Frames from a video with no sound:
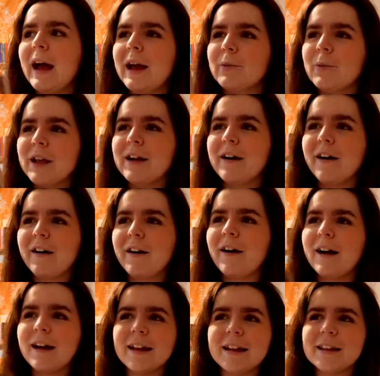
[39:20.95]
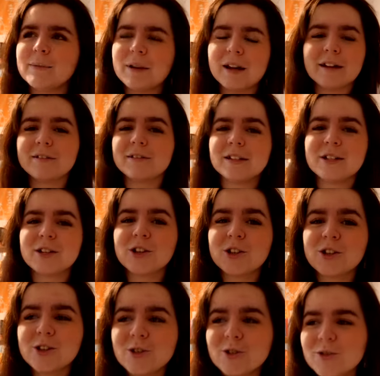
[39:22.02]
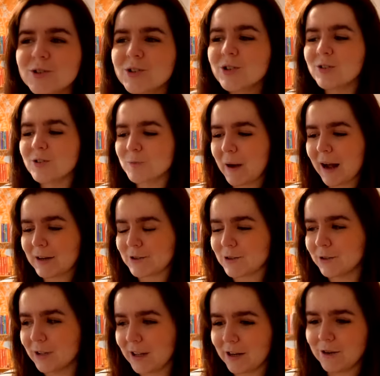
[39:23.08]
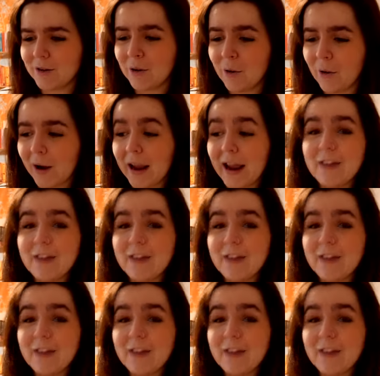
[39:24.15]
And we are in the middle of this huge, huge battle in New York.